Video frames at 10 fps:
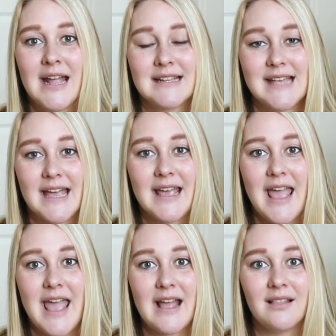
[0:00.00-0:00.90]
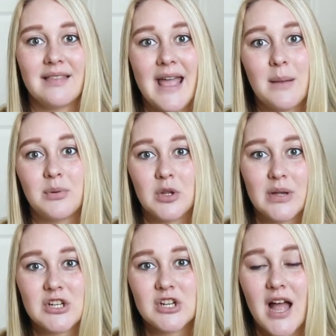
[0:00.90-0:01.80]
It's like a light
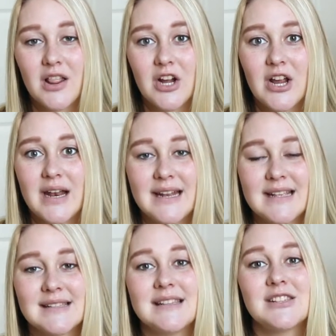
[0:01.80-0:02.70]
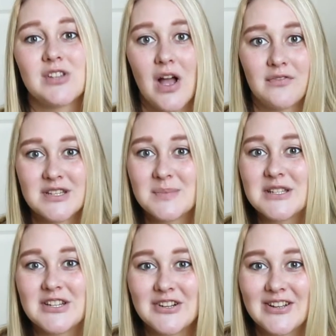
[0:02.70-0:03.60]
bluish color and it is the softest
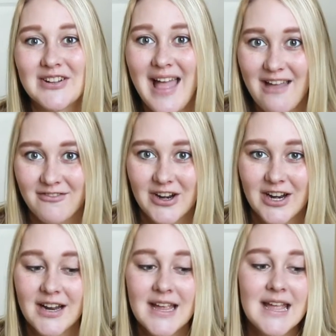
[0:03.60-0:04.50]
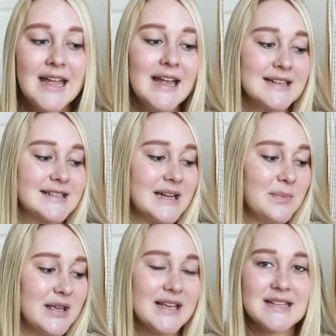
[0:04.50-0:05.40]
material ever. It's gonna
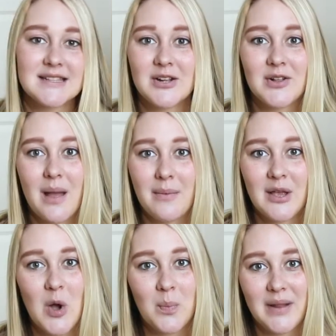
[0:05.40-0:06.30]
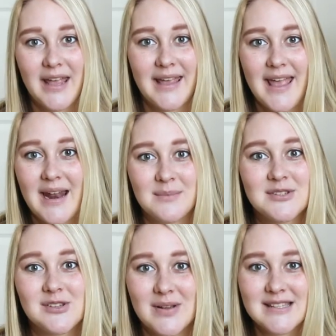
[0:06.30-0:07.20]
be his little coming home blanket and I'm
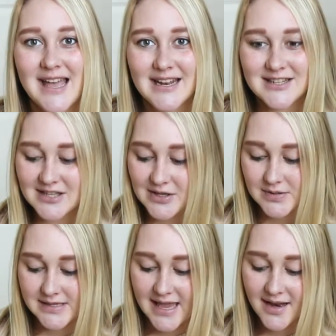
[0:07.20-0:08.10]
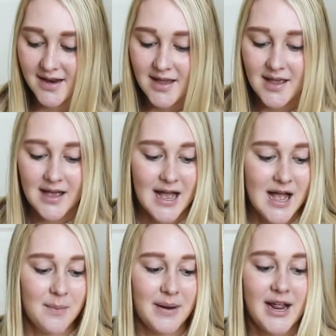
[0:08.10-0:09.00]
so excited to use it.
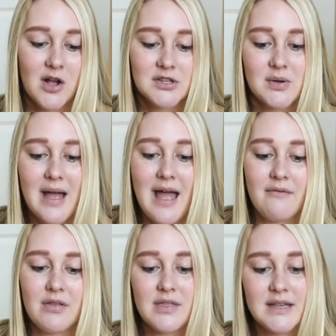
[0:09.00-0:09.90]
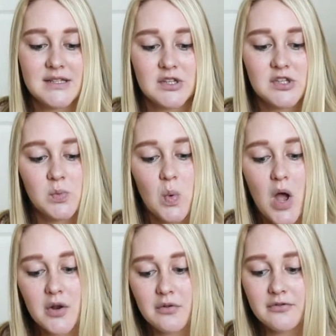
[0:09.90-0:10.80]
But I also have this
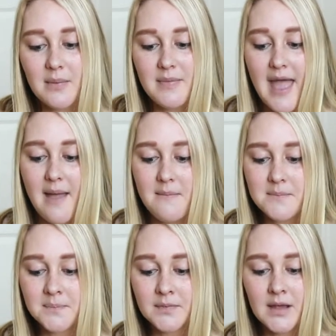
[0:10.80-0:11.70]
swaddle from them